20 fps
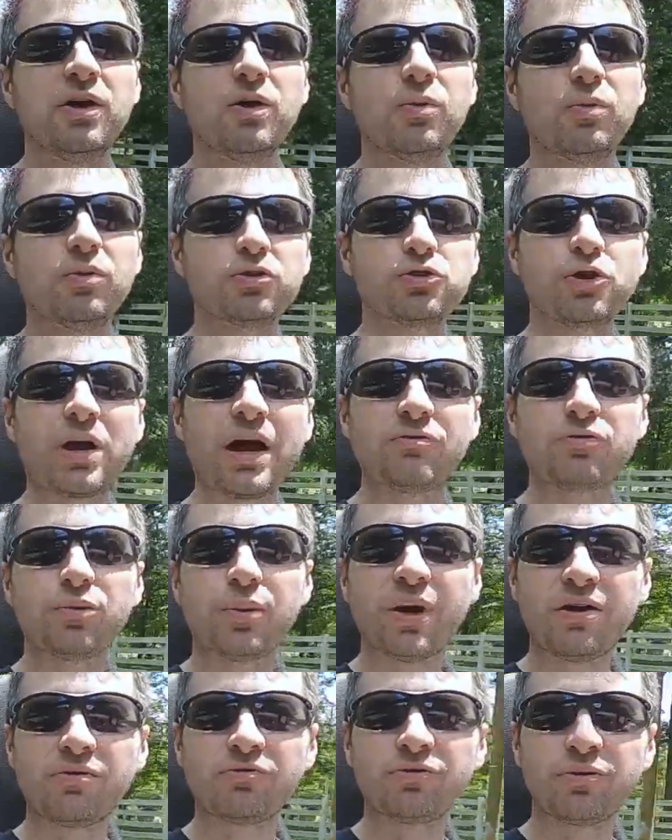We'll drive
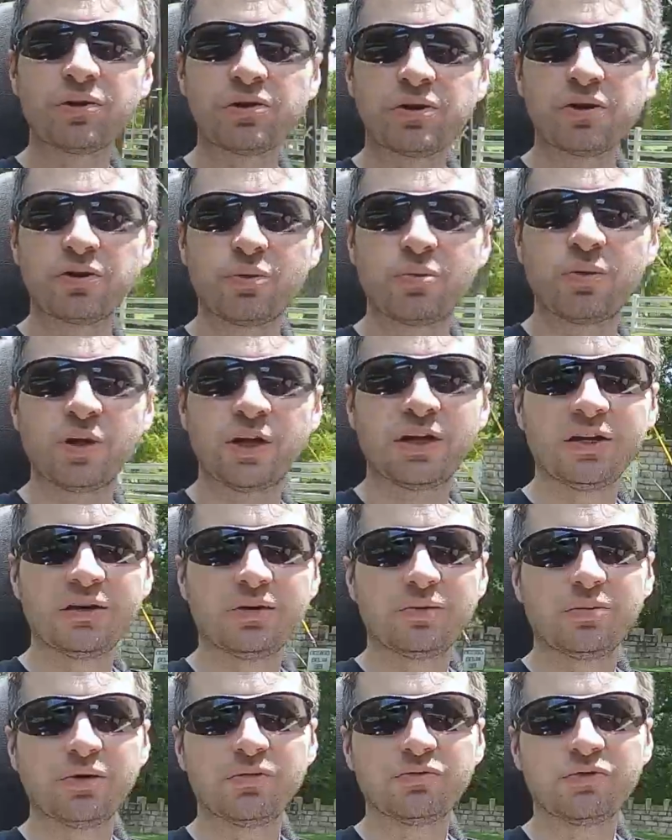around for a little bit,
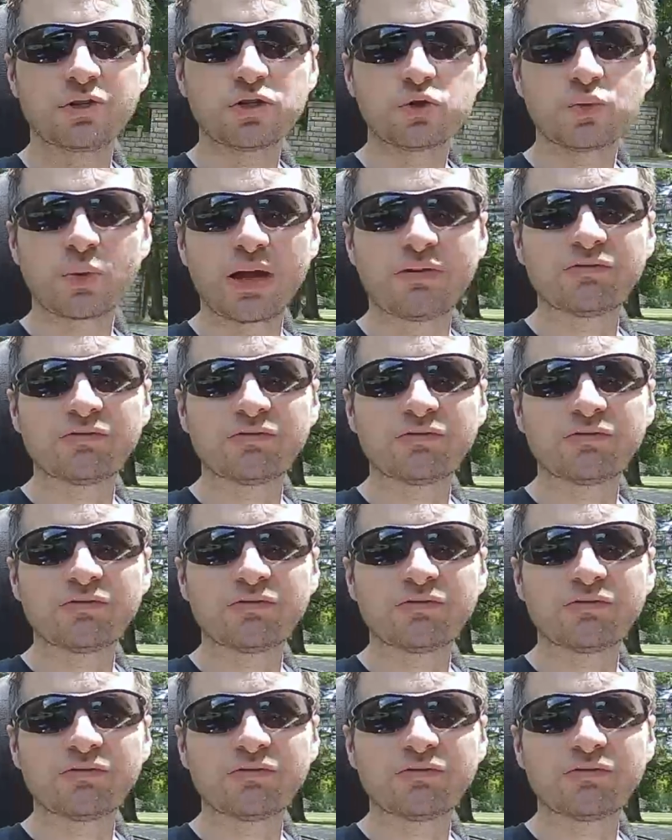but first we